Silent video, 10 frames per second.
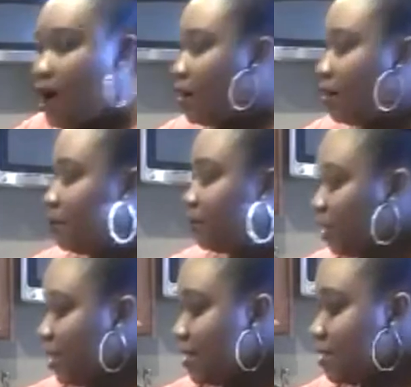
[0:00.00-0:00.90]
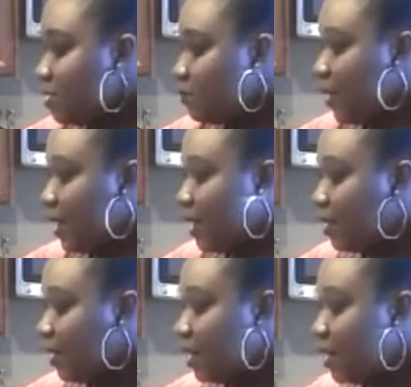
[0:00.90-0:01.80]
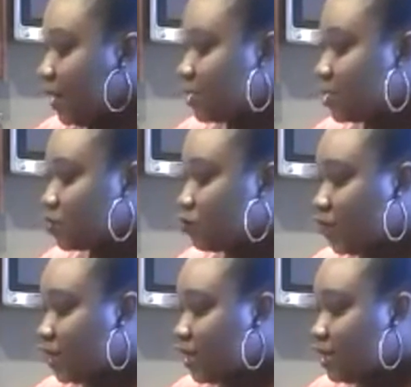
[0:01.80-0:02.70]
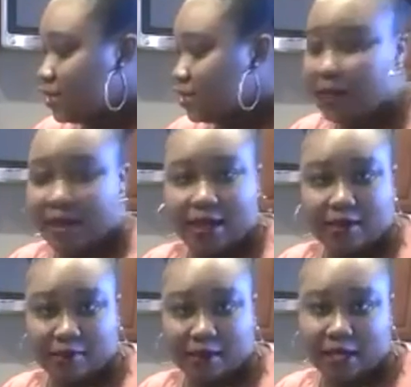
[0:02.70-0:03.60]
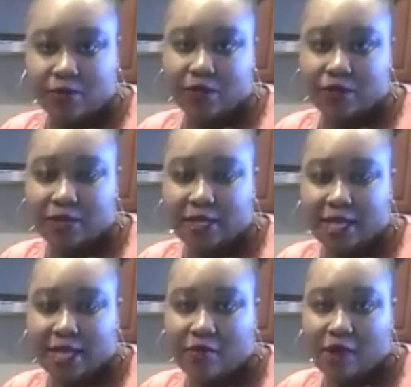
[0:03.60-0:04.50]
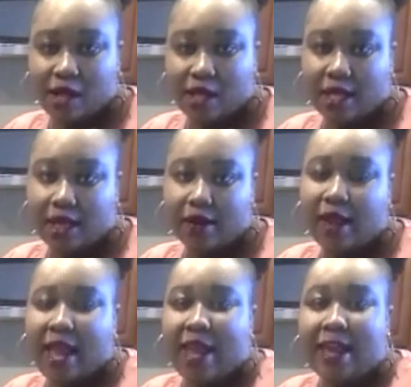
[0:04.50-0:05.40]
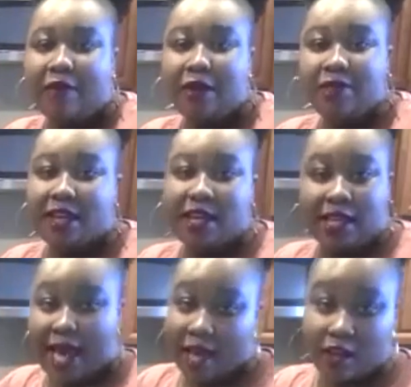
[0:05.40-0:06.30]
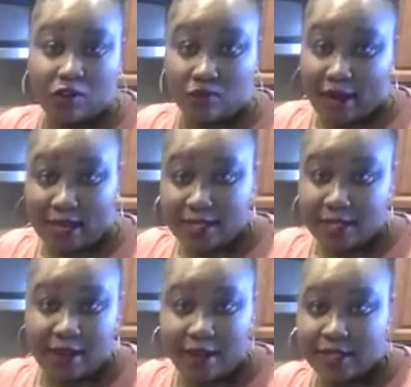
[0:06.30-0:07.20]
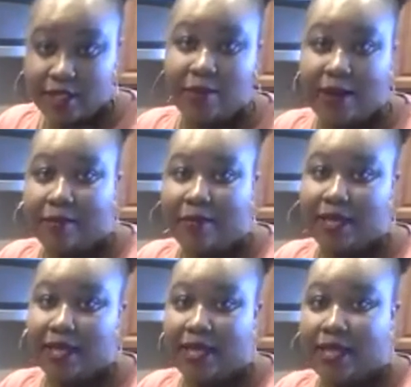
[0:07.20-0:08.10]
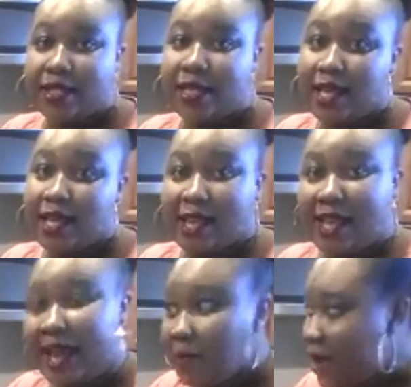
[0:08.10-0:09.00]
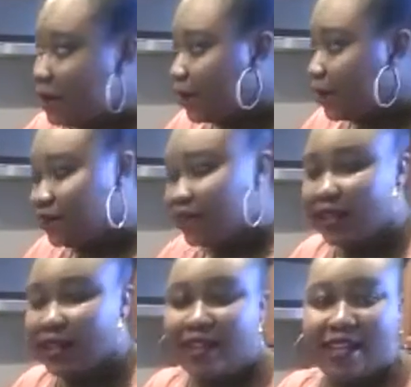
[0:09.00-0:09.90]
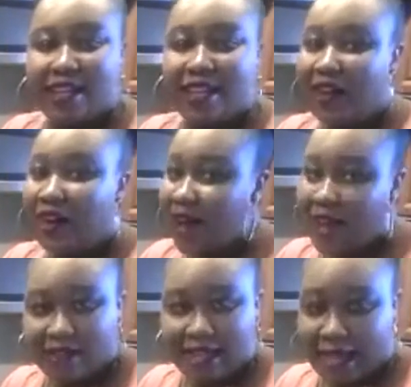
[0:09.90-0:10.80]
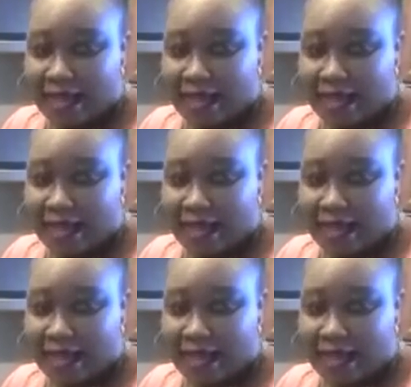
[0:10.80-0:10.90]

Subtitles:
The Instapot is greased a bit because we're doing the quinoa in here. Now we've done a lot of grains in our Instapot because they come out perfect. You don't have to guess.